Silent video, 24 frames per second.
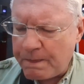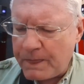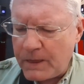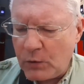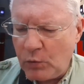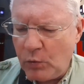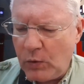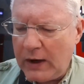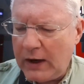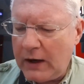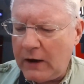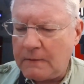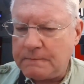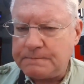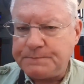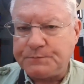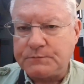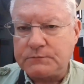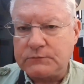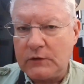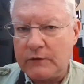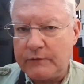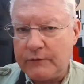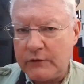Wow.
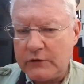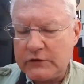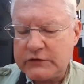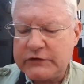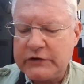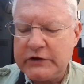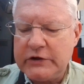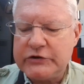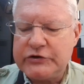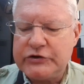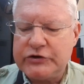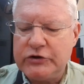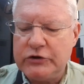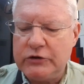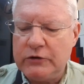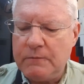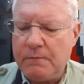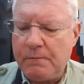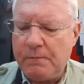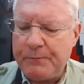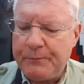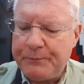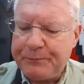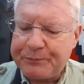First hit you
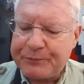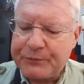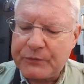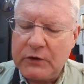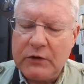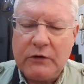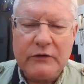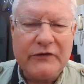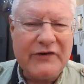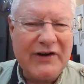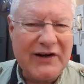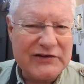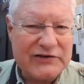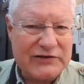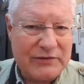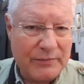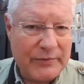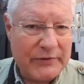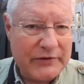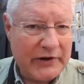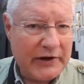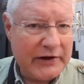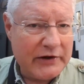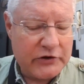taste the
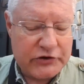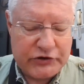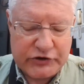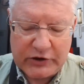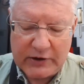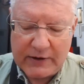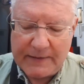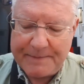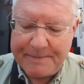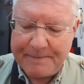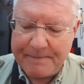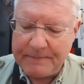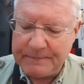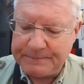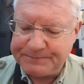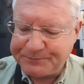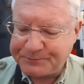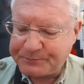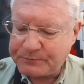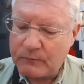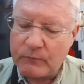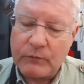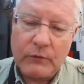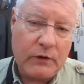potato chip
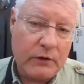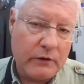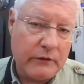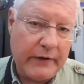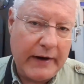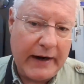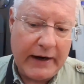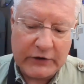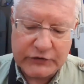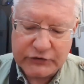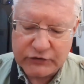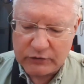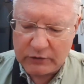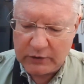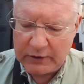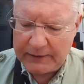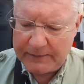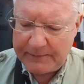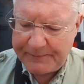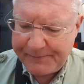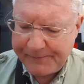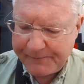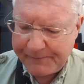naturally.